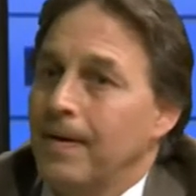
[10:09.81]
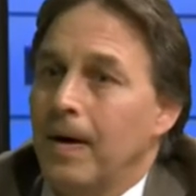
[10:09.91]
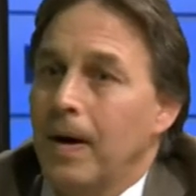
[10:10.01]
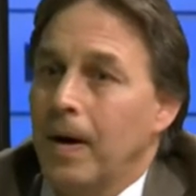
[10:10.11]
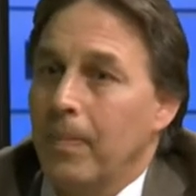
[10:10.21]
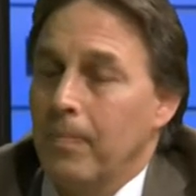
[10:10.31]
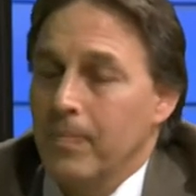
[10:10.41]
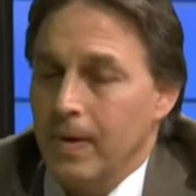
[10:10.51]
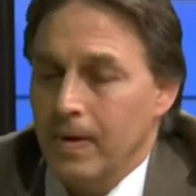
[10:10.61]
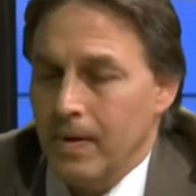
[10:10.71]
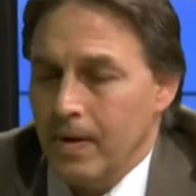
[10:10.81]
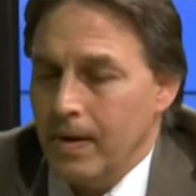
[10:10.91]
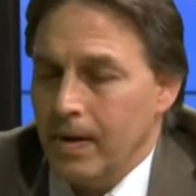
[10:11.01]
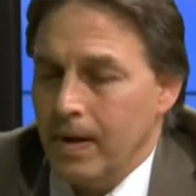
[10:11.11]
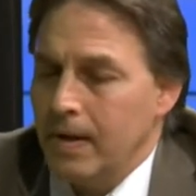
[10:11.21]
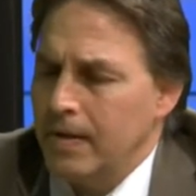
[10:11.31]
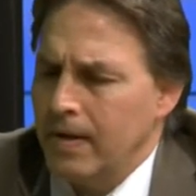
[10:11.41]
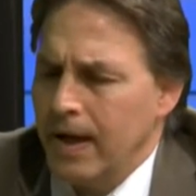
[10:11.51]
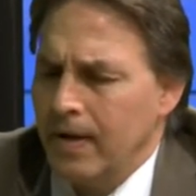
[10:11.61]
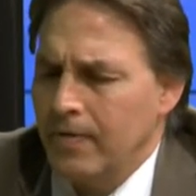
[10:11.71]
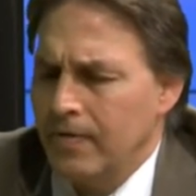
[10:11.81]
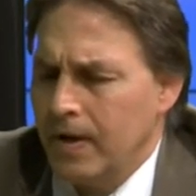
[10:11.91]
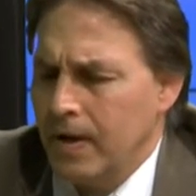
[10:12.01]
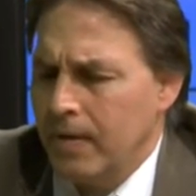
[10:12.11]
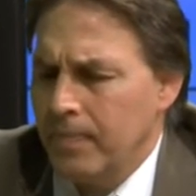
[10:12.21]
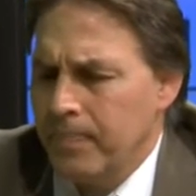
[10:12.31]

And then the last thing